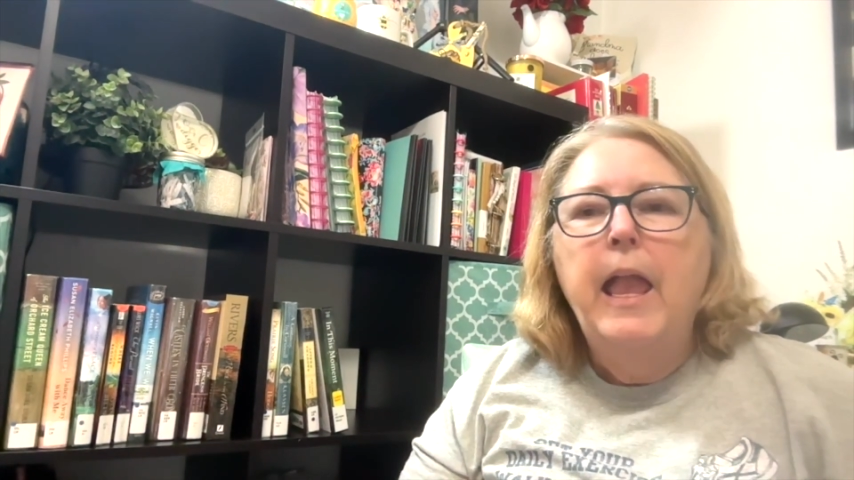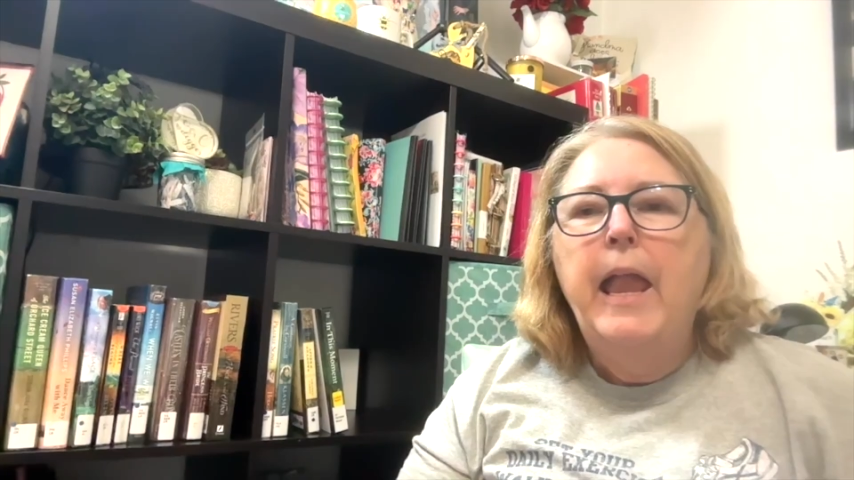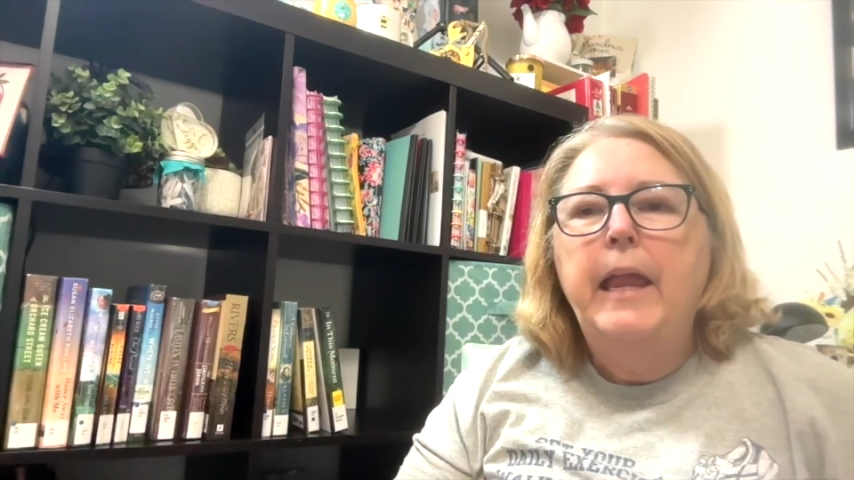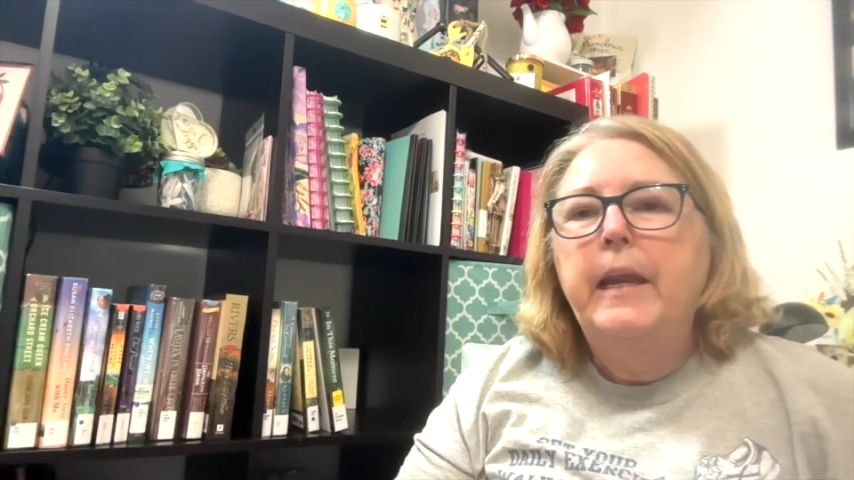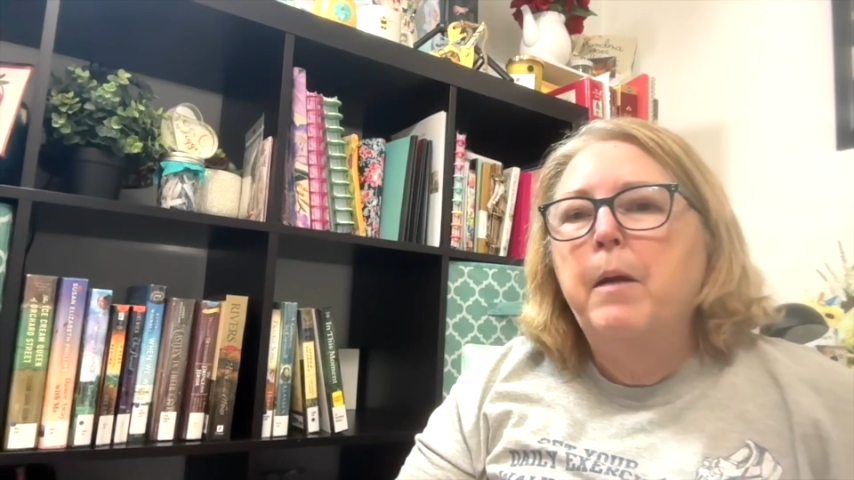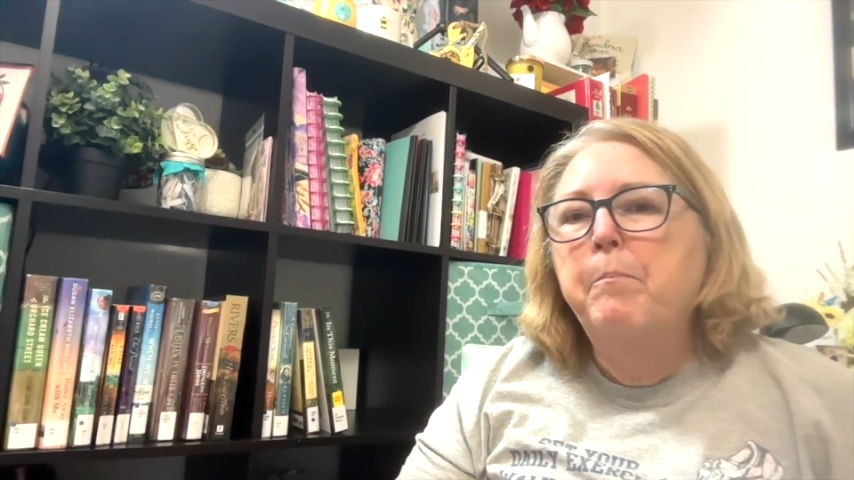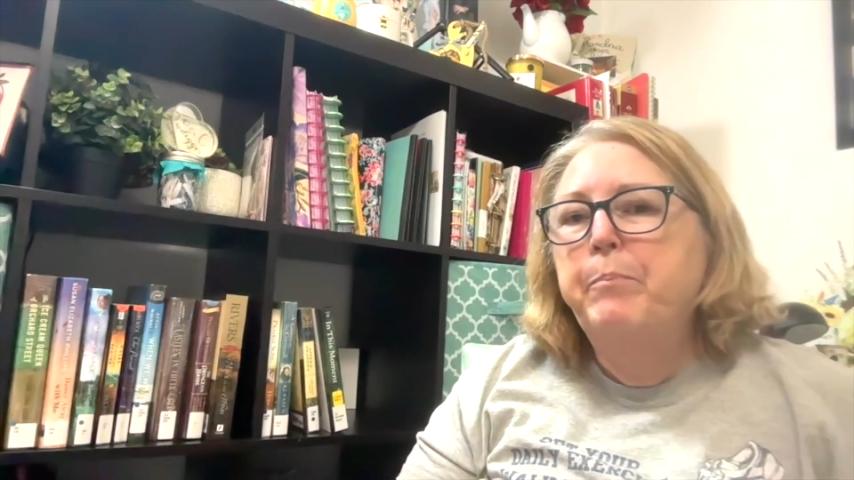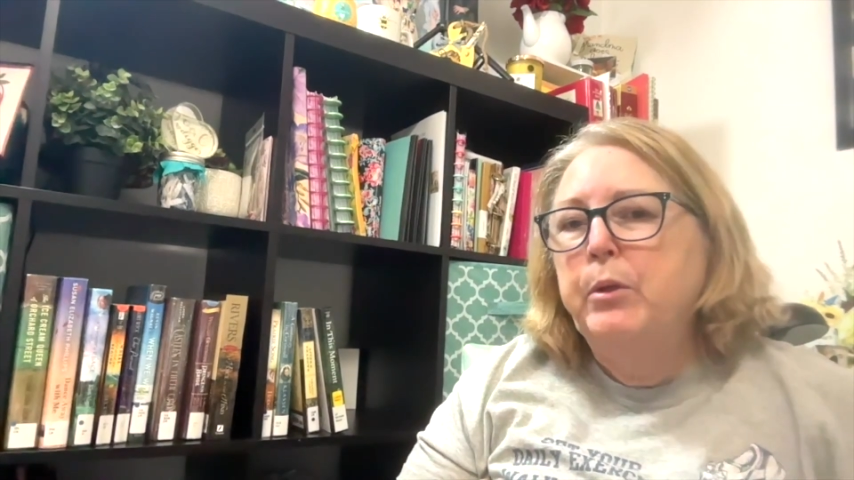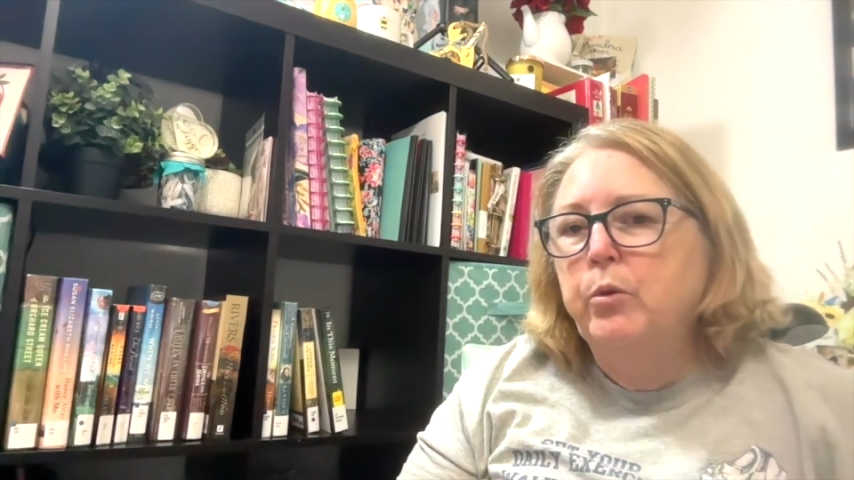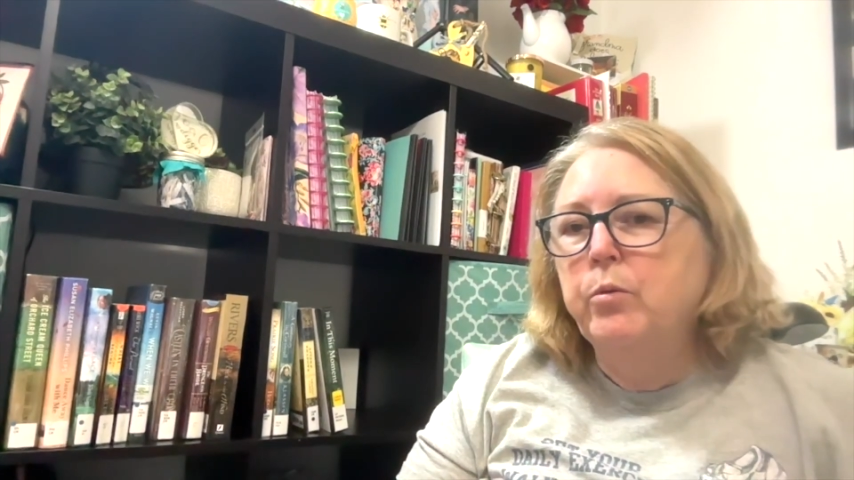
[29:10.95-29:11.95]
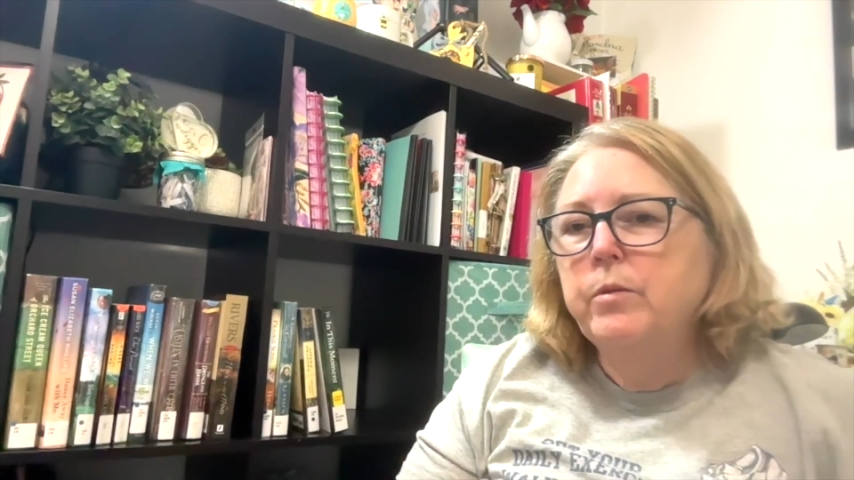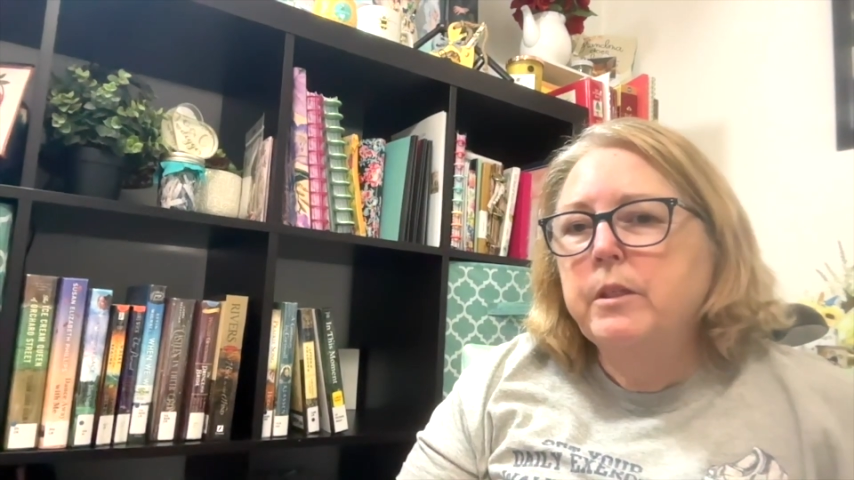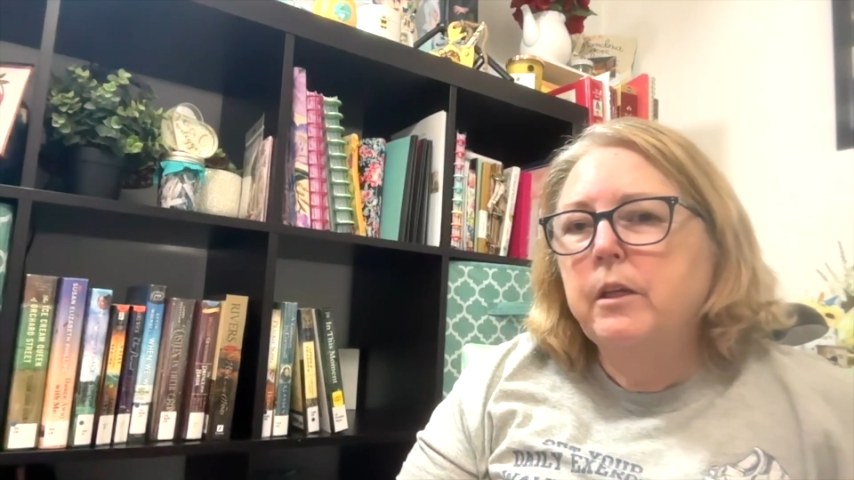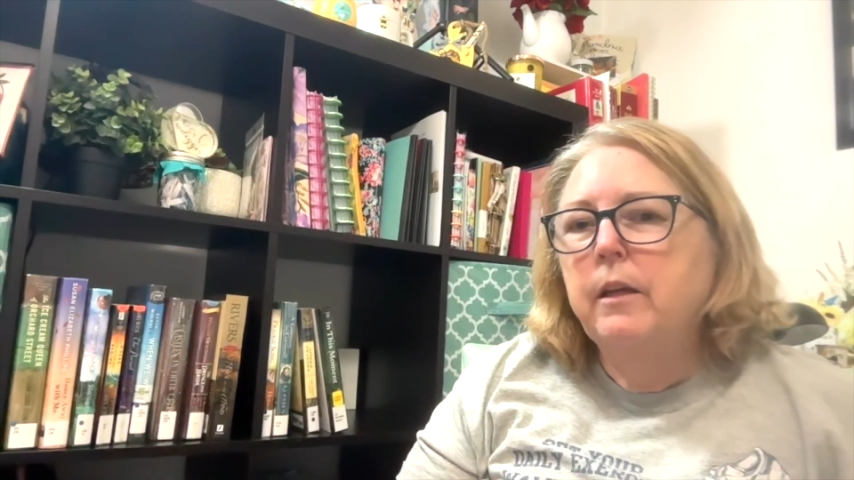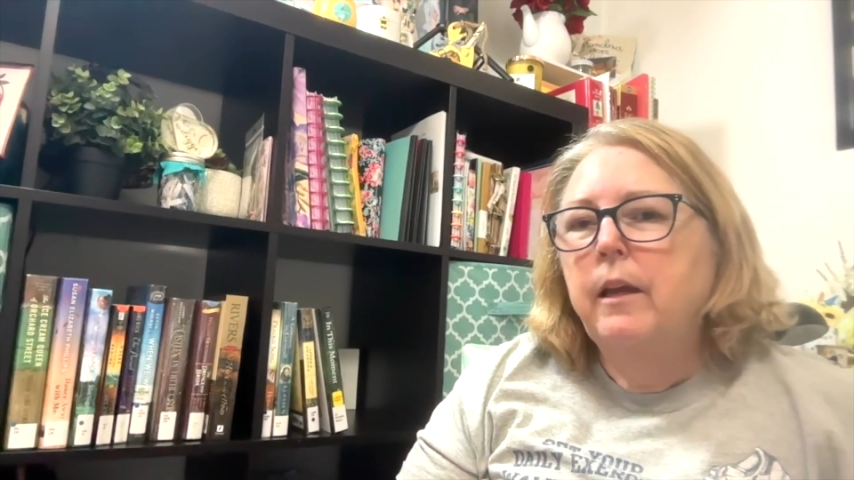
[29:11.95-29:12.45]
and a boot